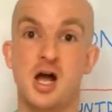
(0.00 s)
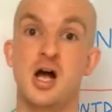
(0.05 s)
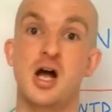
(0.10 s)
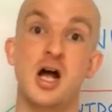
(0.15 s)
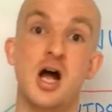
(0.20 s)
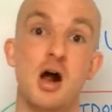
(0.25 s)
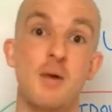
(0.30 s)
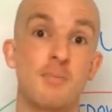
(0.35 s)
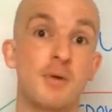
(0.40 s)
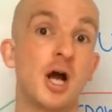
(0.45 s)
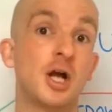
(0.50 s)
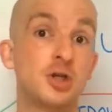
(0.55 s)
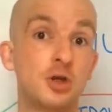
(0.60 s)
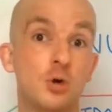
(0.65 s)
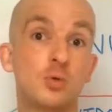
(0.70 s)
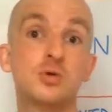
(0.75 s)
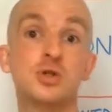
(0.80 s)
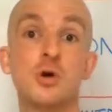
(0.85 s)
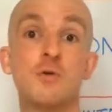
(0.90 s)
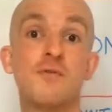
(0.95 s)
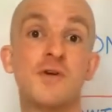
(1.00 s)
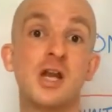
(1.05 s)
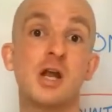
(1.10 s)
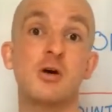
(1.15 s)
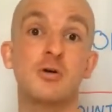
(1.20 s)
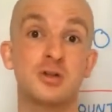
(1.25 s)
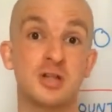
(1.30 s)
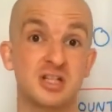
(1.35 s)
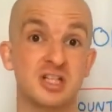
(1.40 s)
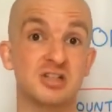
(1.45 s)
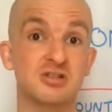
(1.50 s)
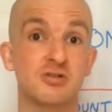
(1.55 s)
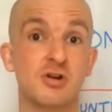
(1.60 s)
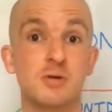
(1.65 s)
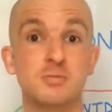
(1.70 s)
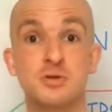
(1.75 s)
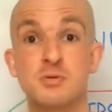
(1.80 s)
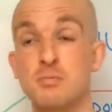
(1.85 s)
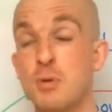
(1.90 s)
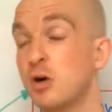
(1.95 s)
a YouTube video in the
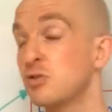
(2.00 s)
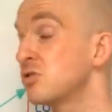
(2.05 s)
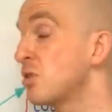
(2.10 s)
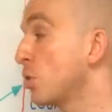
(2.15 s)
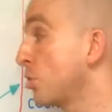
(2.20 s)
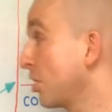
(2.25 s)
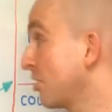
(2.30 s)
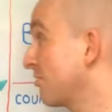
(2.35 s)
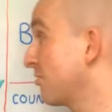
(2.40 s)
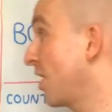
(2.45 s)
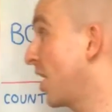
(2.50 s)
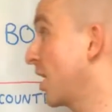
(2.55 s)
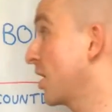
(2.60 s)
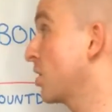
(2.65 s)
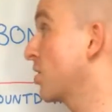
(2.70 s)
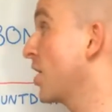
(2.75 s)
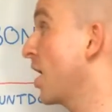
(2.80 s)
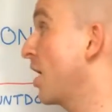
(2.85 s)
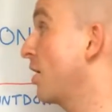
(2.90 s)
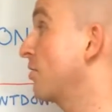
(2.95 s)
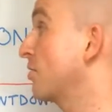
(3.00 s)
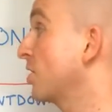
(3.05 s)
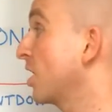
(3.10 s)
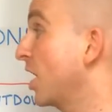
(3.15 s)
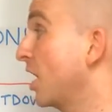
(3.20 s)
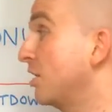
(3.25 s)
description box and things like that, okay?